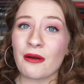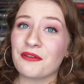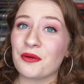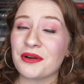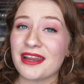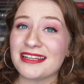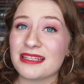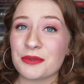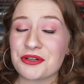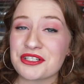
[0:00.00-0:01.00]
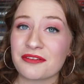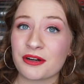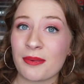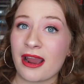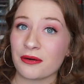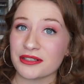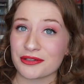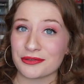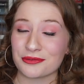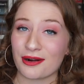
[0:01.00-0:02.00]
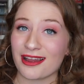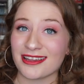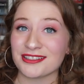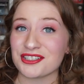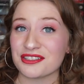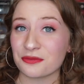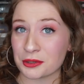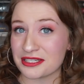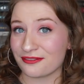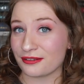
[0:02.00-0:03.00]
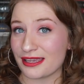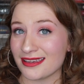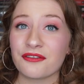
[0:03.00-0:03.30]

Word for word: However, when a demonstration of her powers goes awry, she's forced to flee.